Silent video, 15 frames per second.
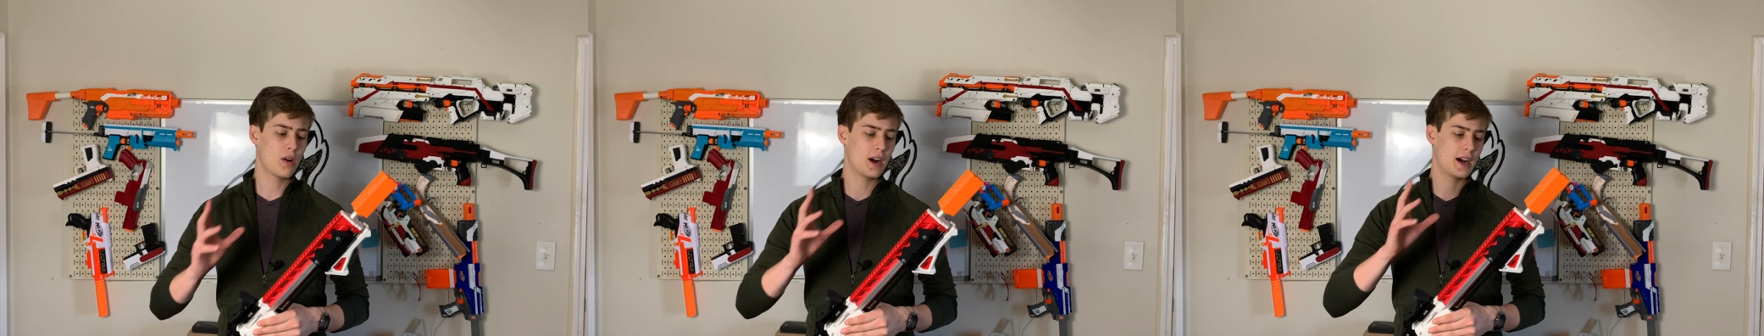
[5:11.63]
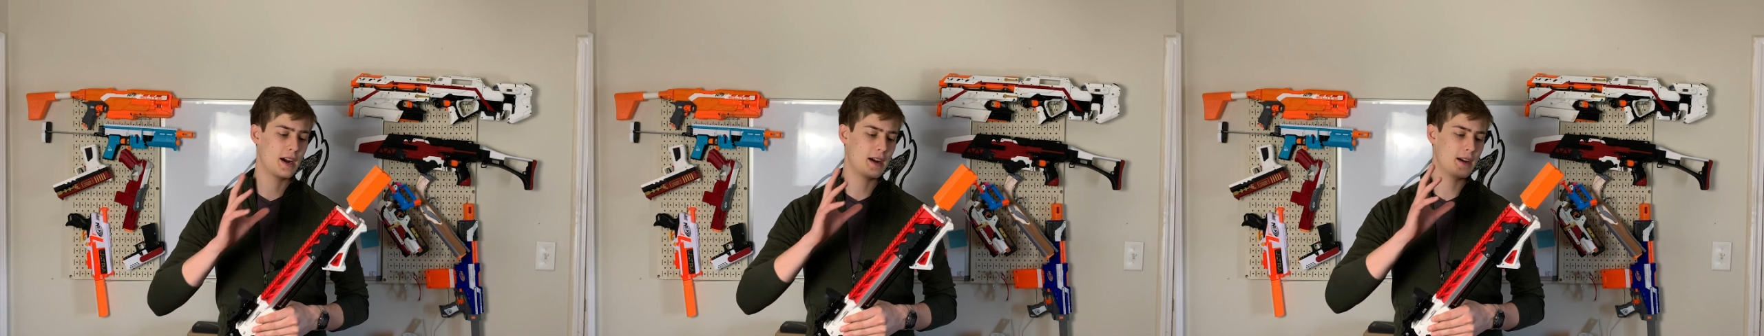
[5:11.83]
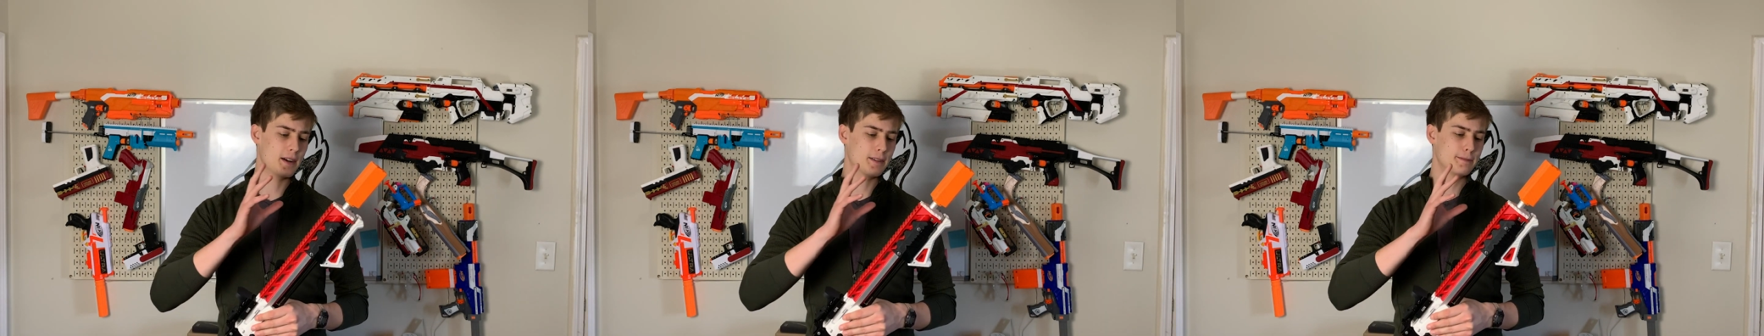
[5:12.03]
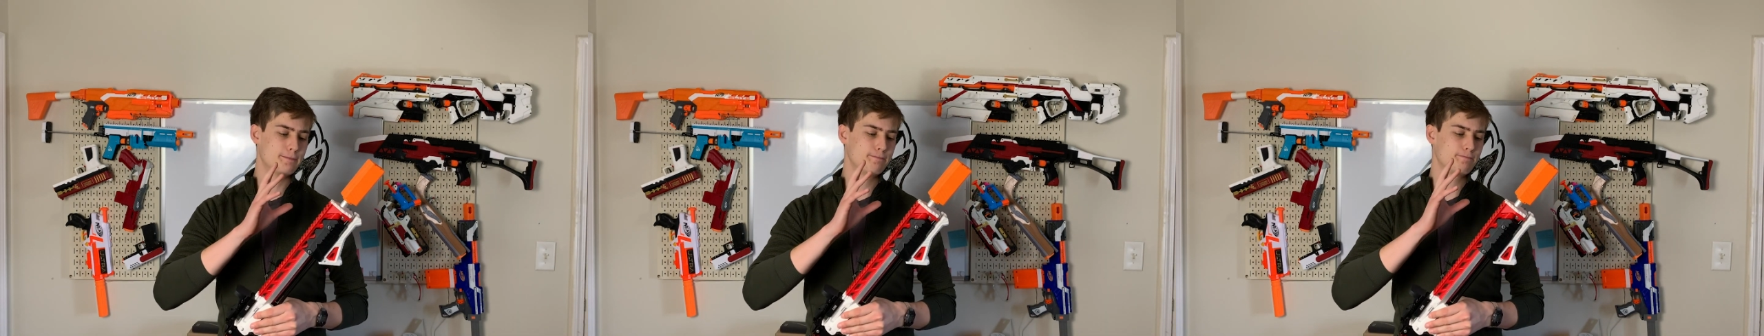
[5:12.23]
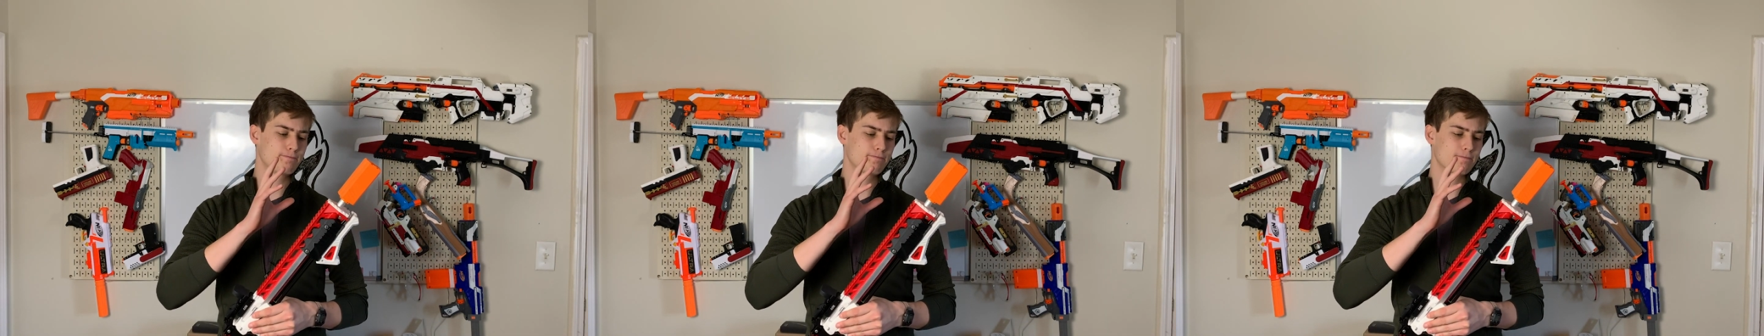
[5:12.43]

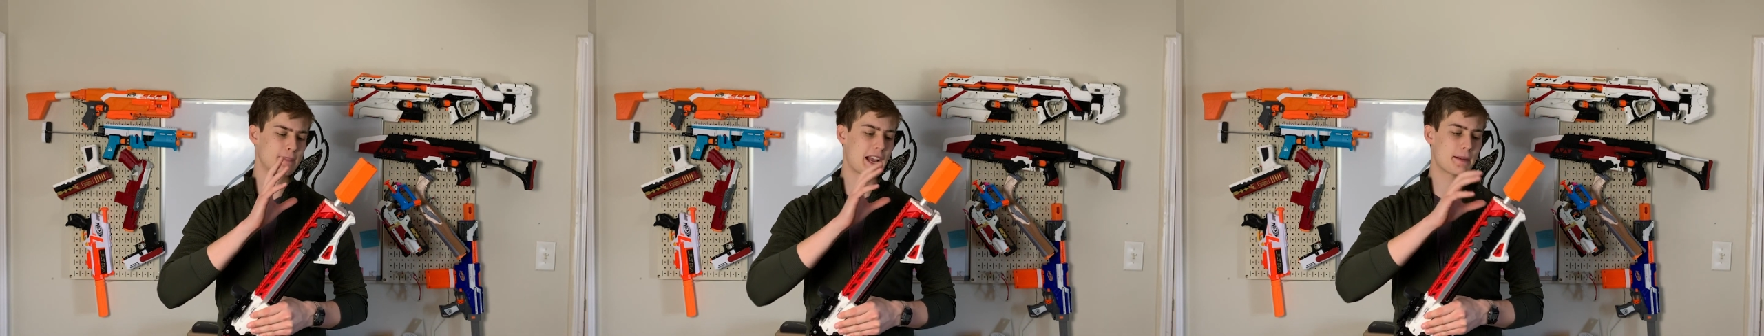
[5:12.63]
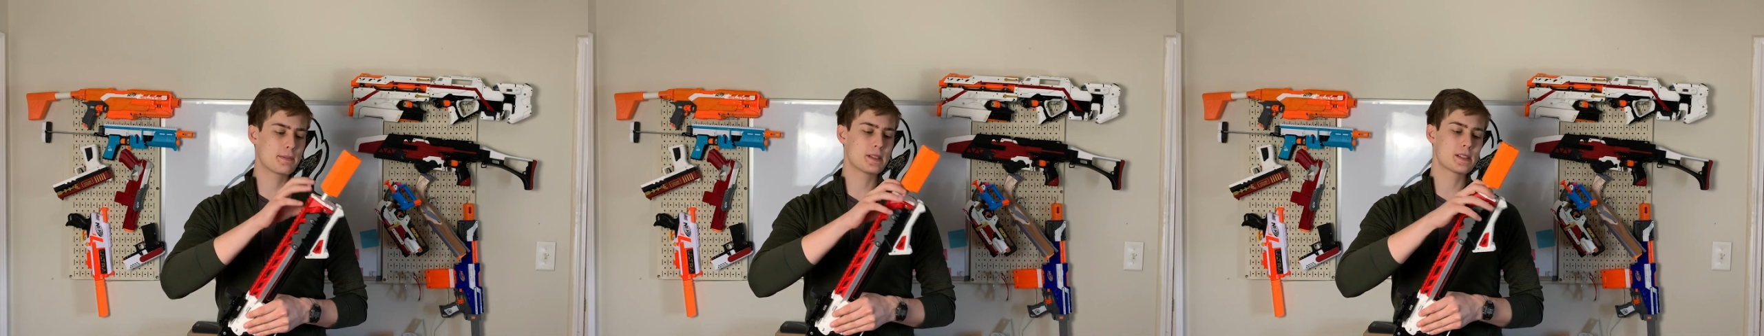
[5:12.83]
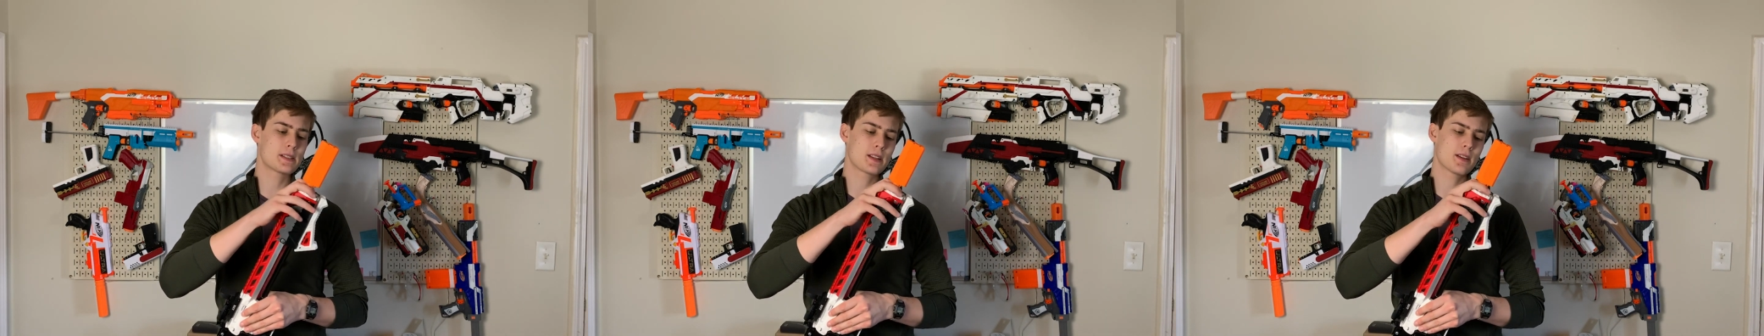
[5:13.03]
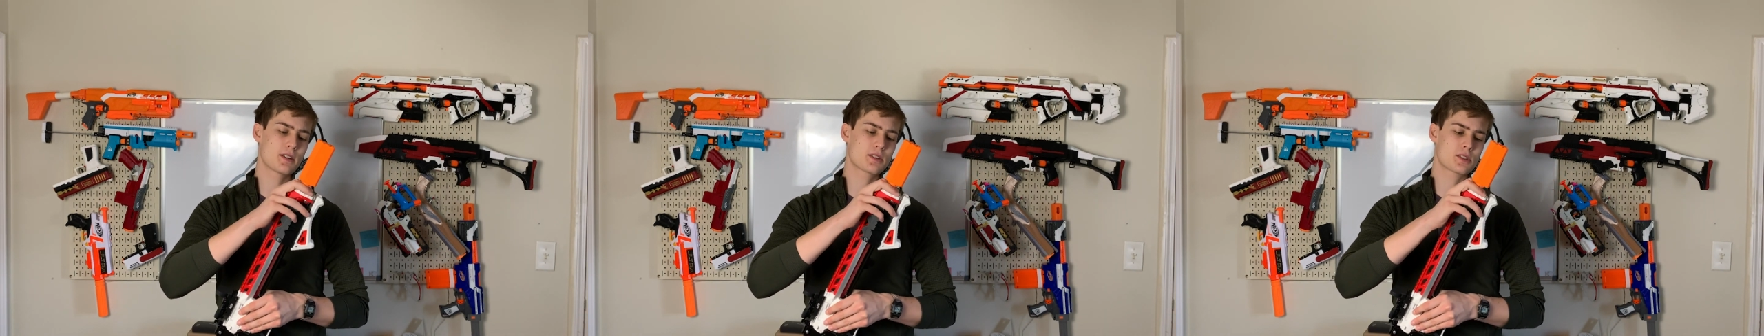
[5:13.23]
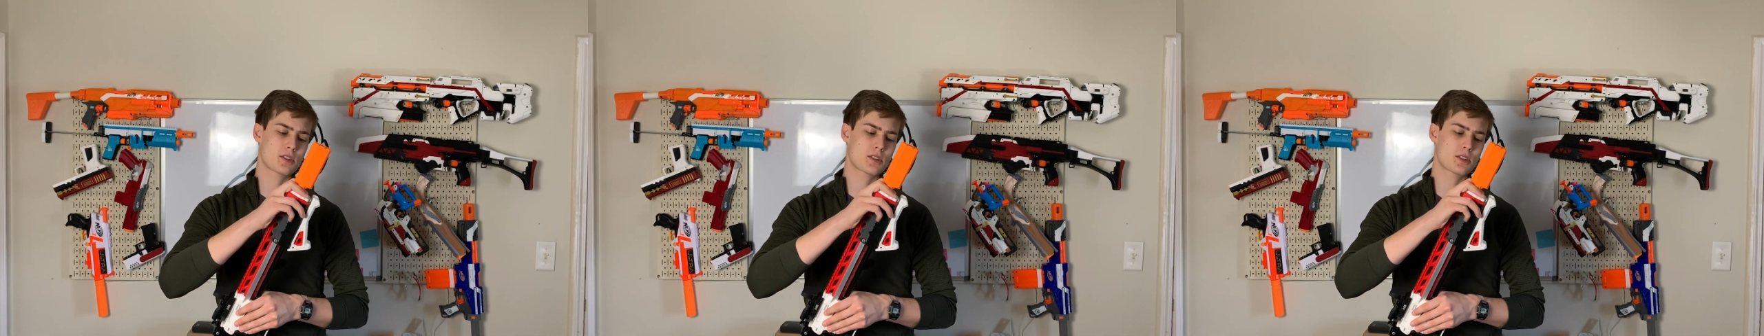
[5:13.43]
Captain Slug